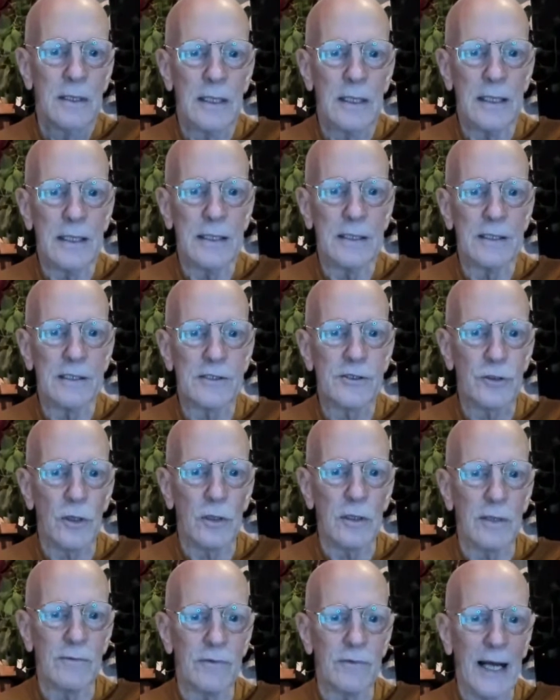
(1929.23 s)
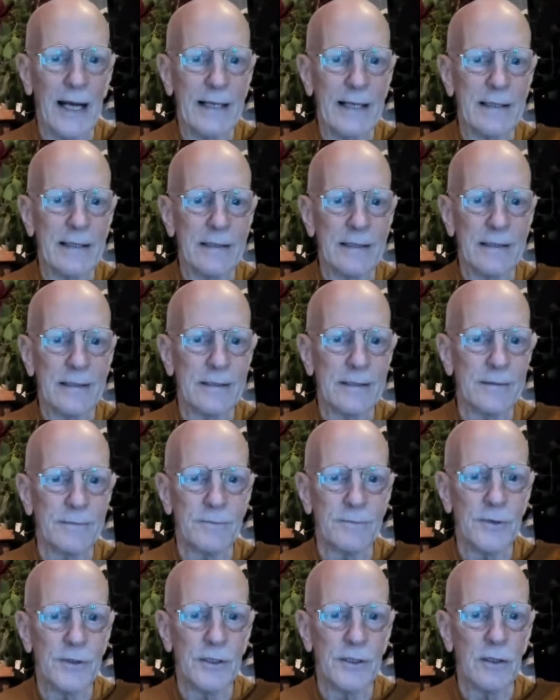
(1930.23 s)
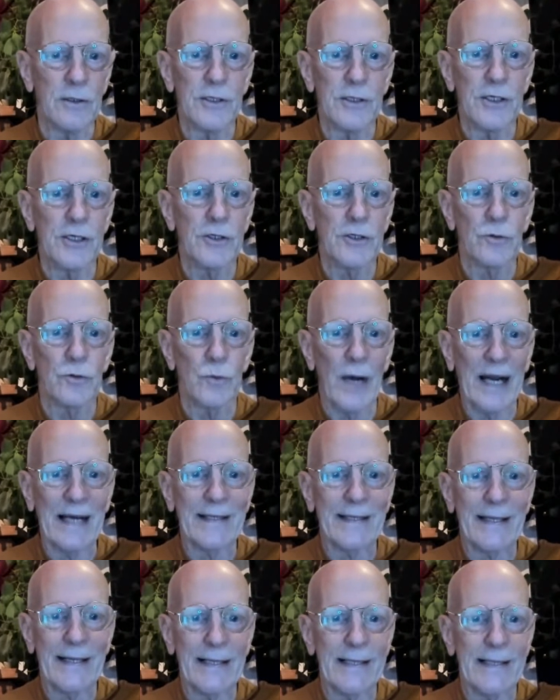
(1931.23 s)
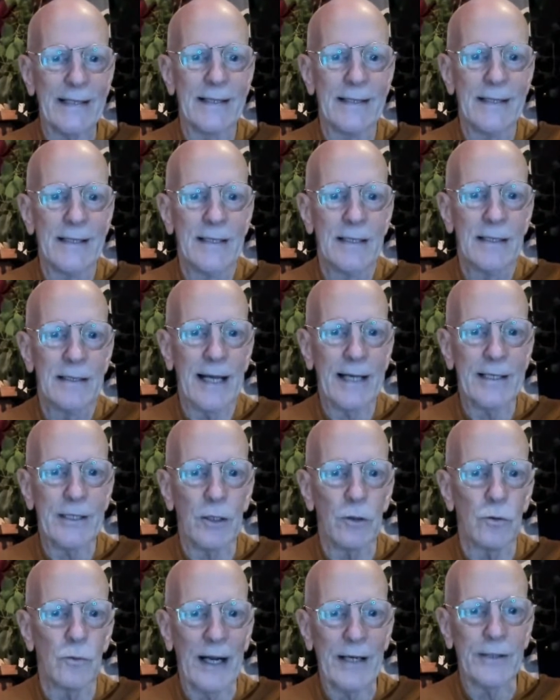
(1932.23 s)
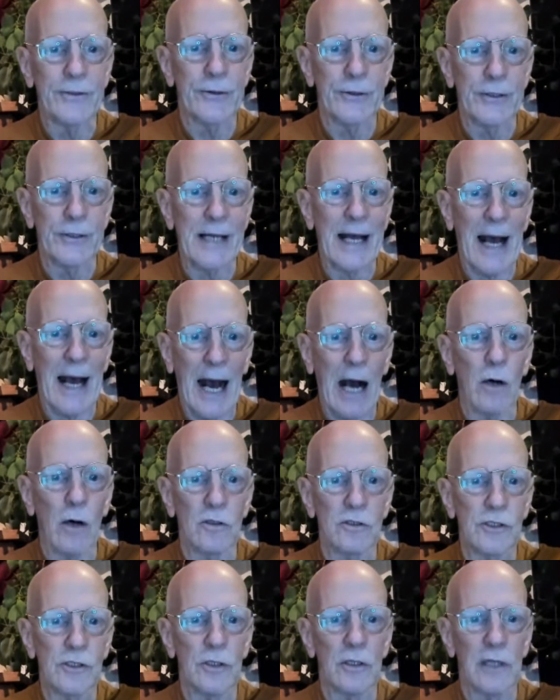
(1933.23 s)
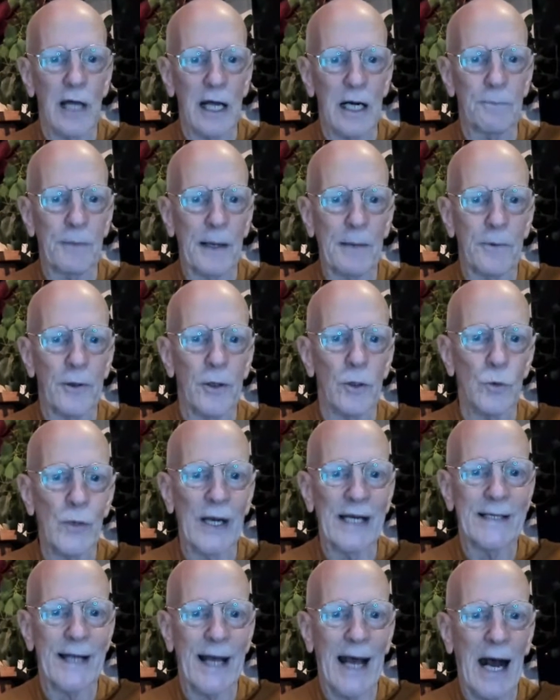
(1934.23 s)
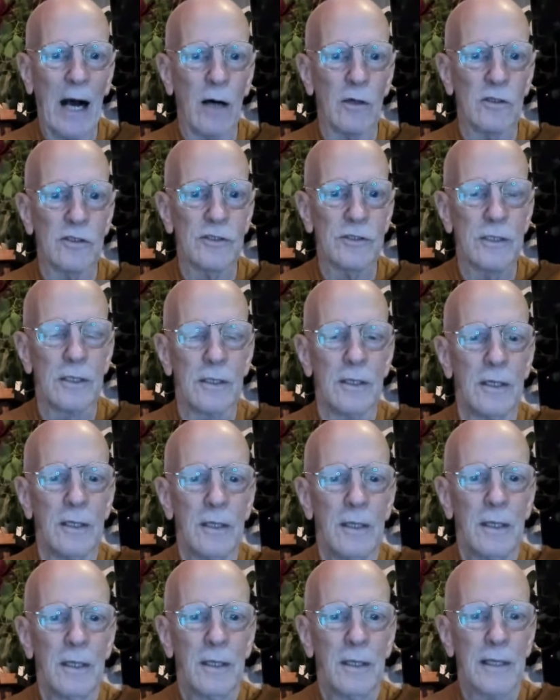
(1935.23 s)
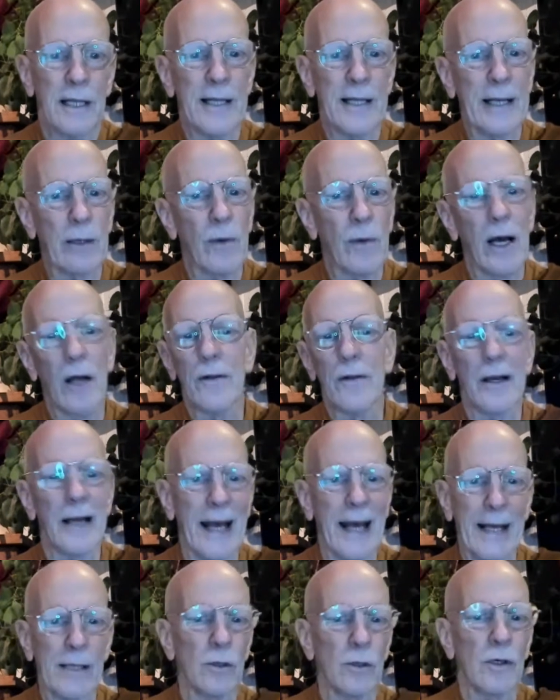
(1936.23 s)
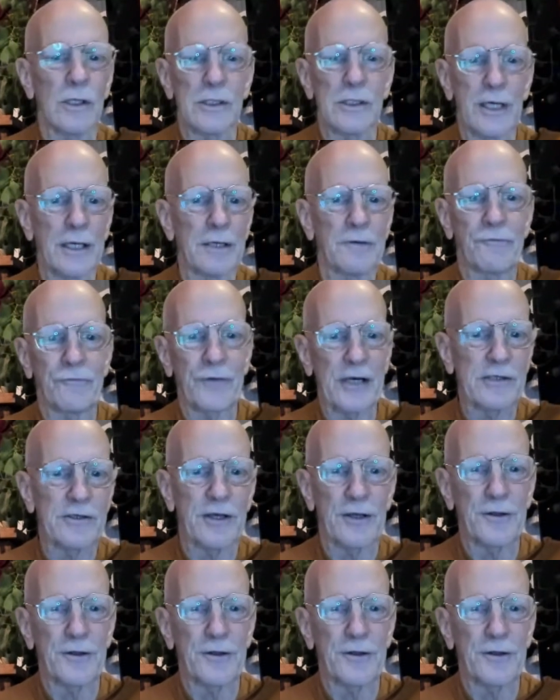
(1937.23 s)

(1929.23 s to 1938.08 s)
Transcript: And it's sort of like, you're just renting, like you're a renter in a house. A lot of people that rent a house, they think, well, the landlord's going to fix the